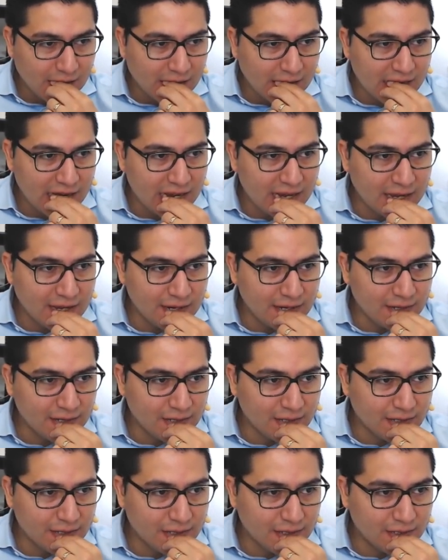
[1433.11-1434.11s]
and
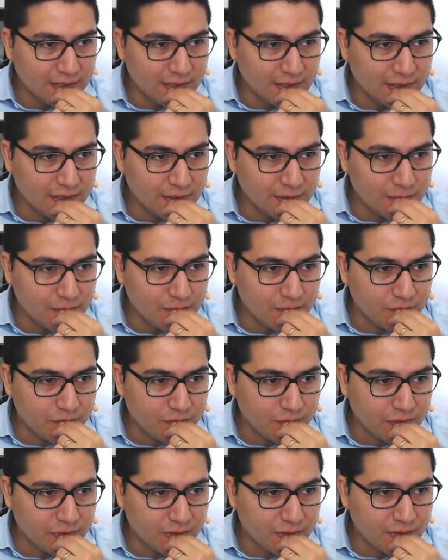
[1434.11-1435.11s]

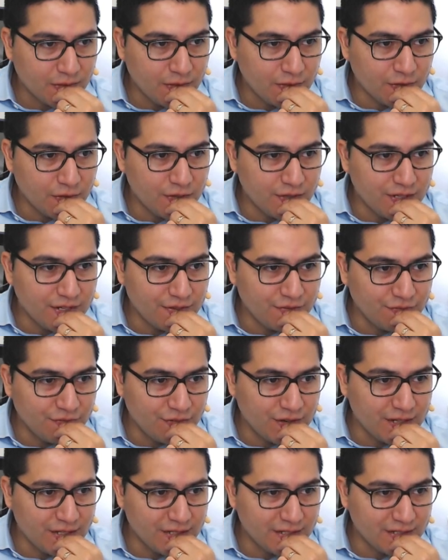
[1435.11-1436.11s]
they're different